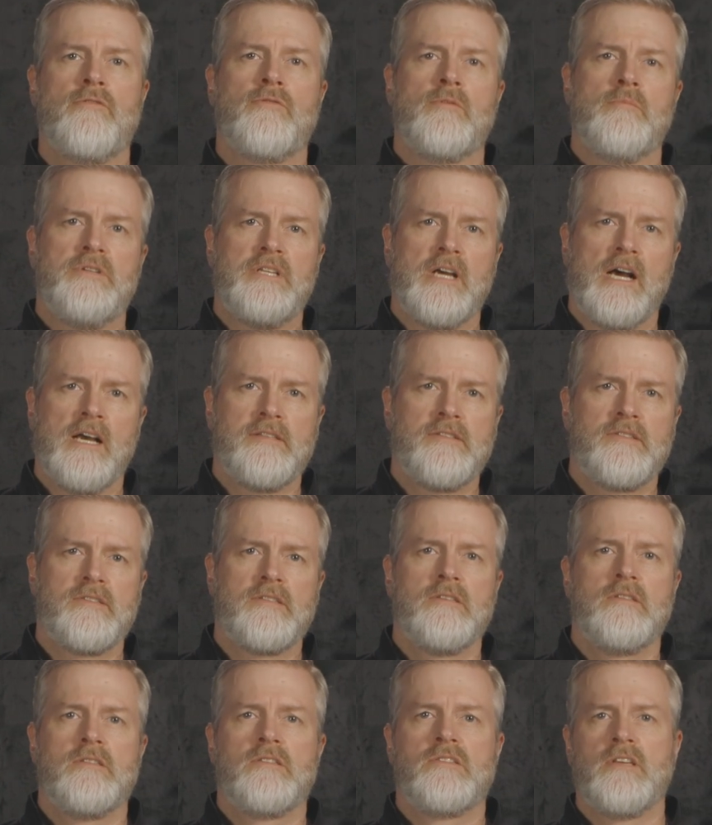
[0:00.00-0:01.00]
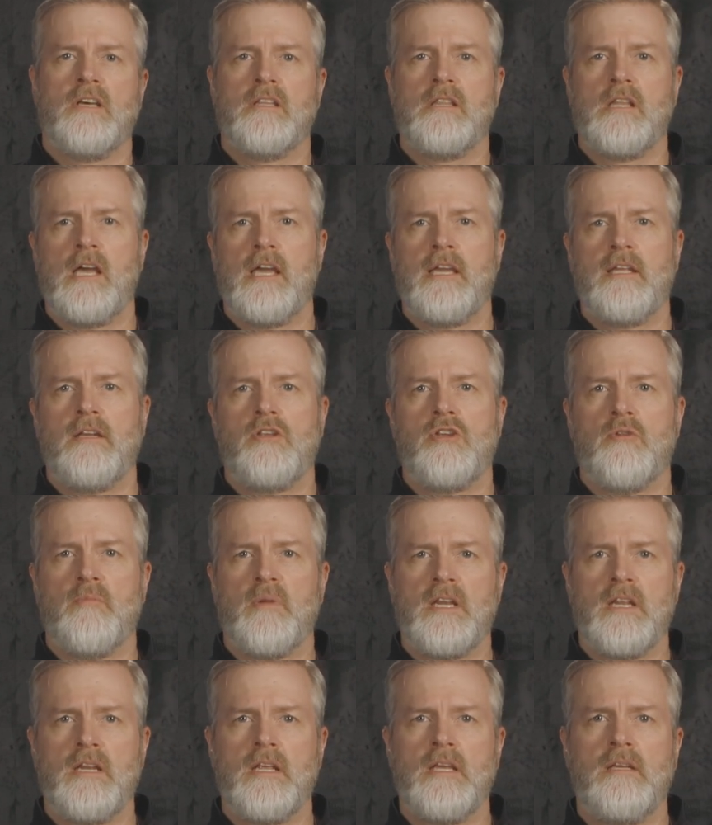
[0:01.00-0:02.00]
from dust, sunlight,
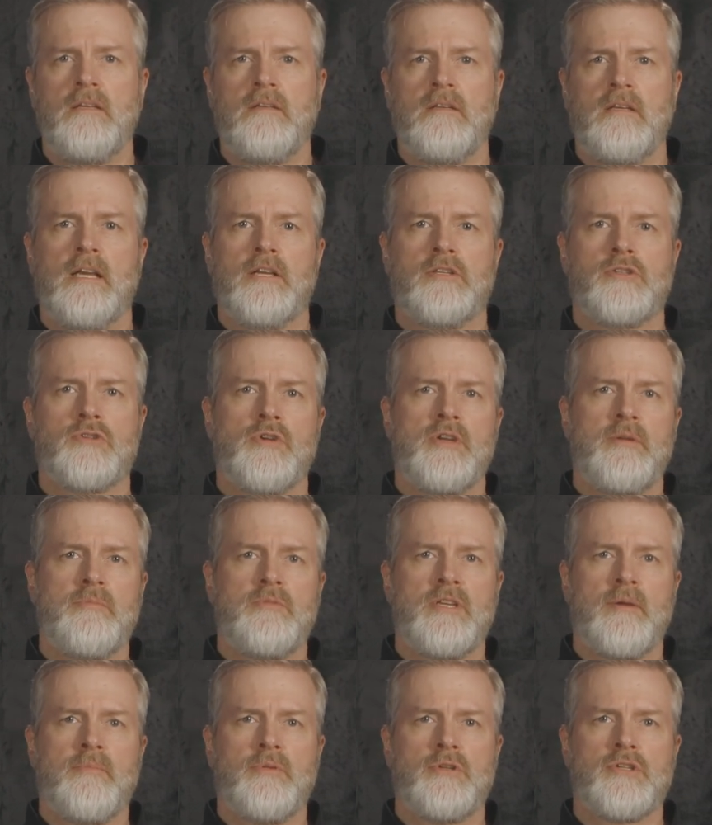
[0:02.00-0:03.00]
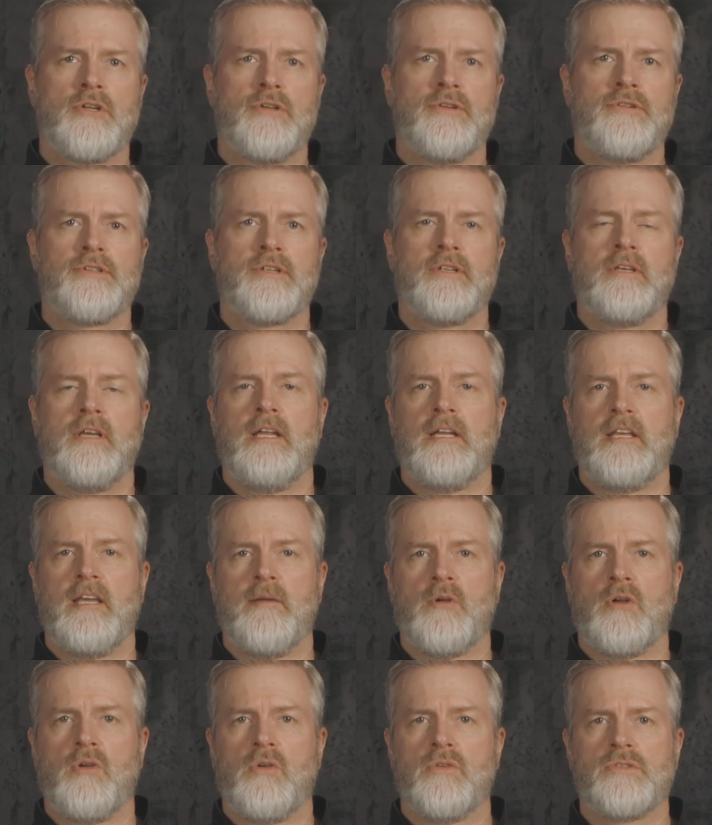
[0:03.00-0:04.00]
humidity, extreme temperatures, and
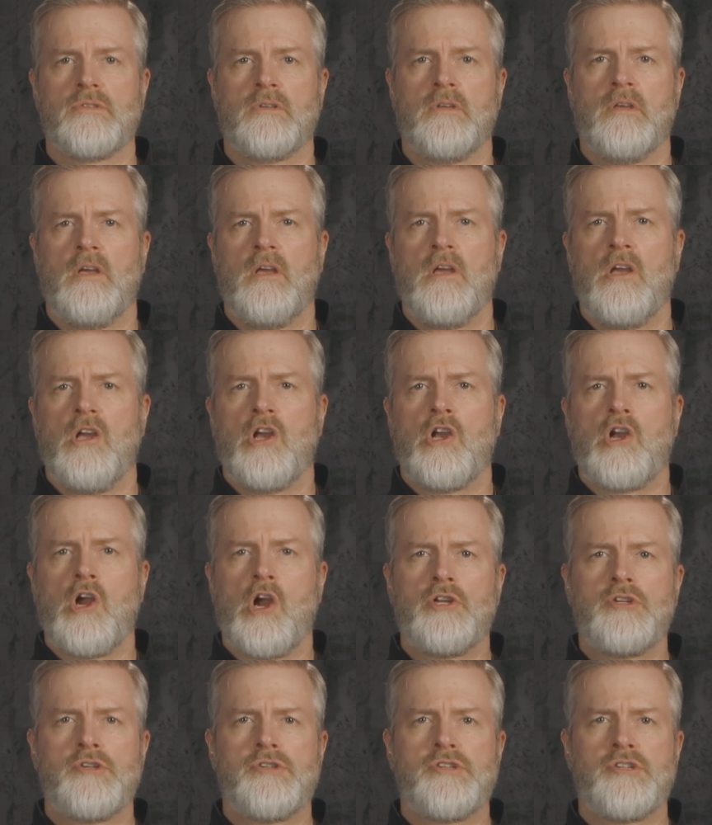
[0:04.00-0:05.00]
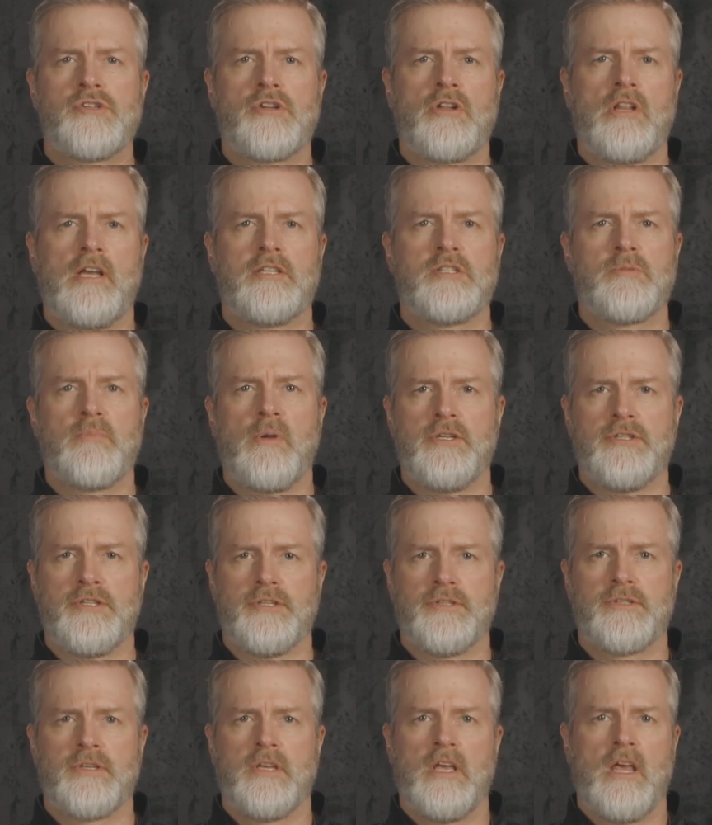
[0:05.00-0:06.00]
chemicals. Cartridges are like
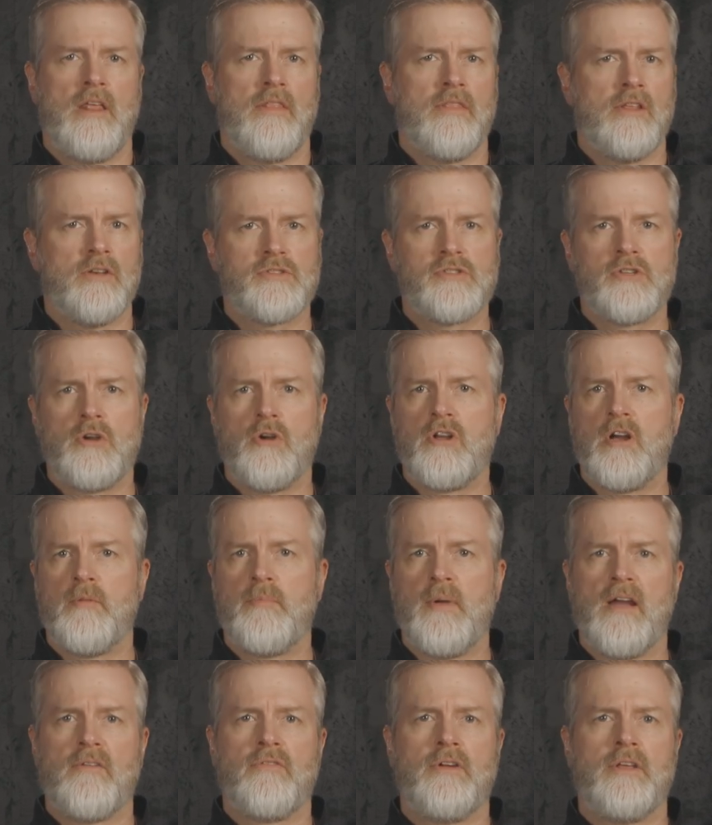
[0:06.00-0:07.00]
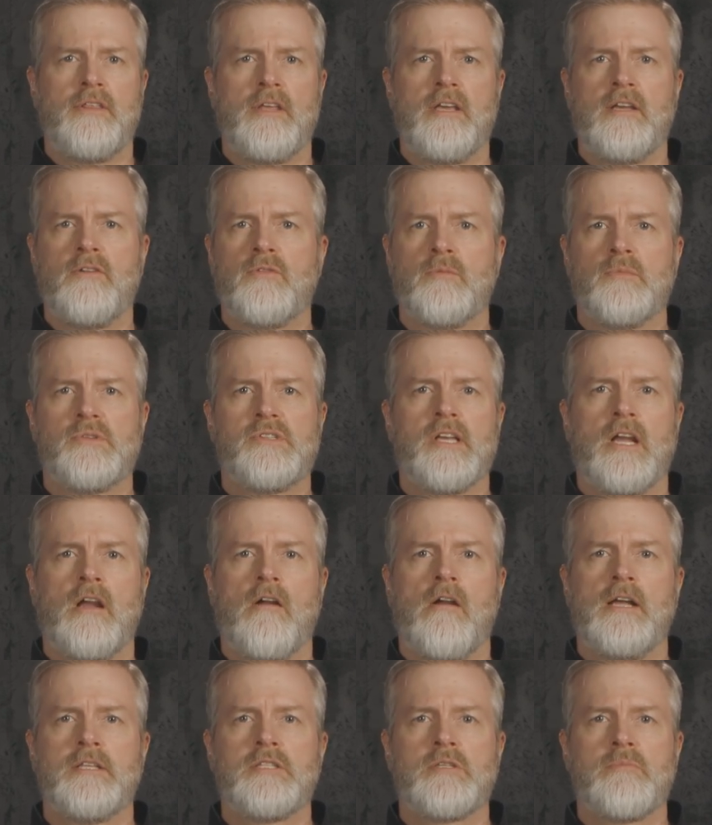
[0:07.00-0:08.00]
sponges. They'll soak up everything from
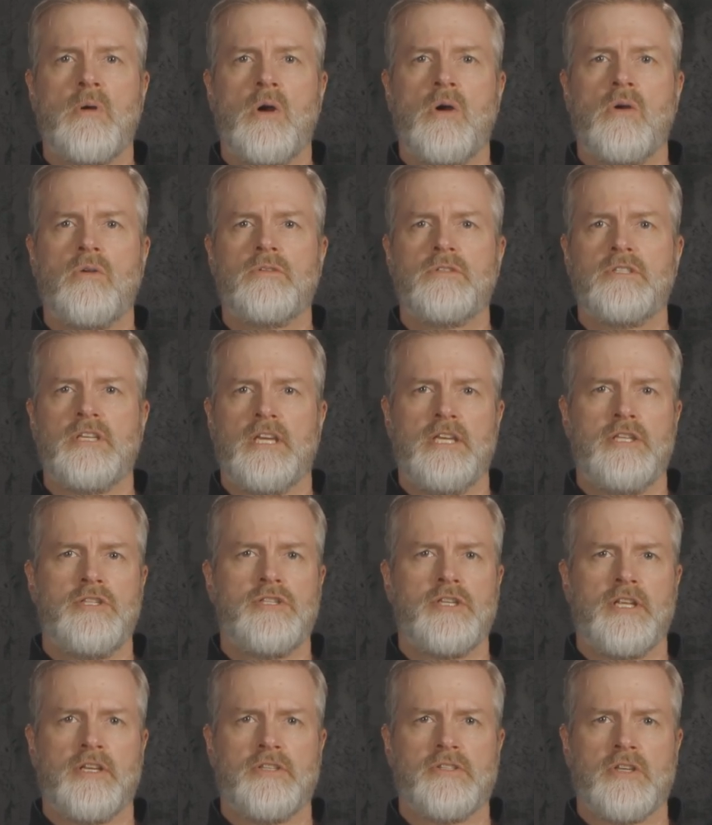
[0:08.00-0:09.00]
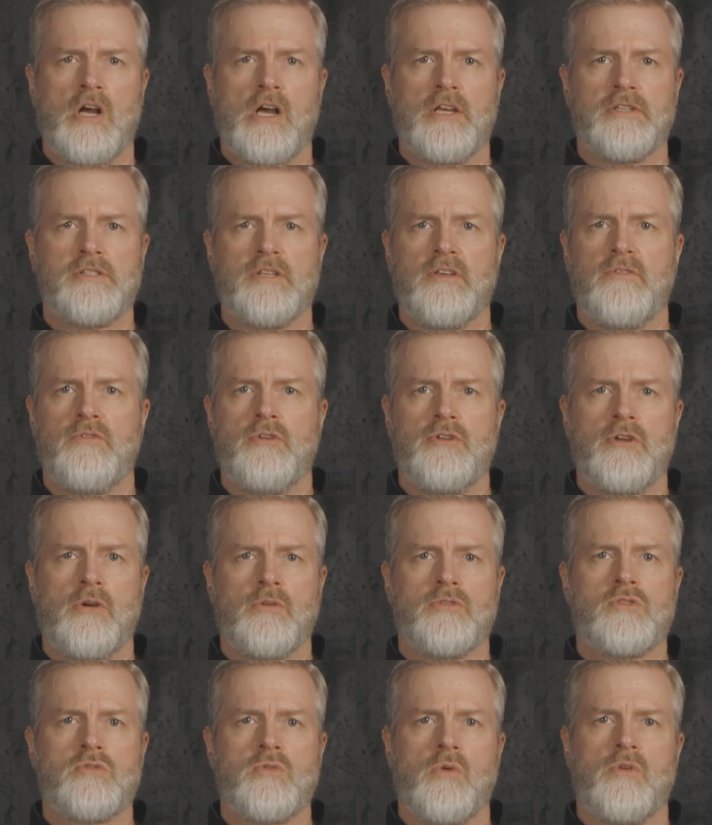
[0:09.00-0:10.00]
cigarette smoke to engine exhaust if you
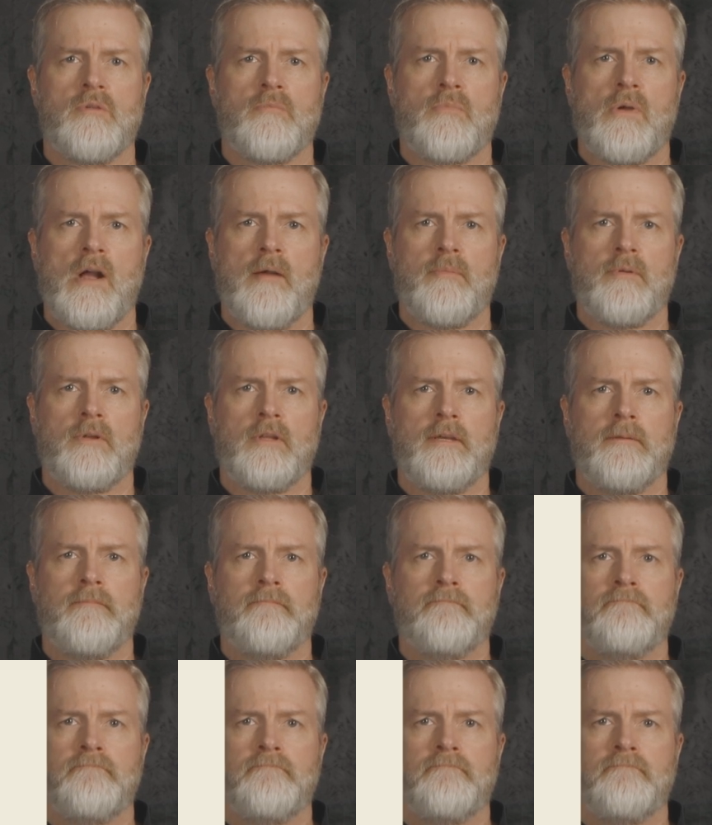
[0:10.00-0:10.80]
don't store them properly.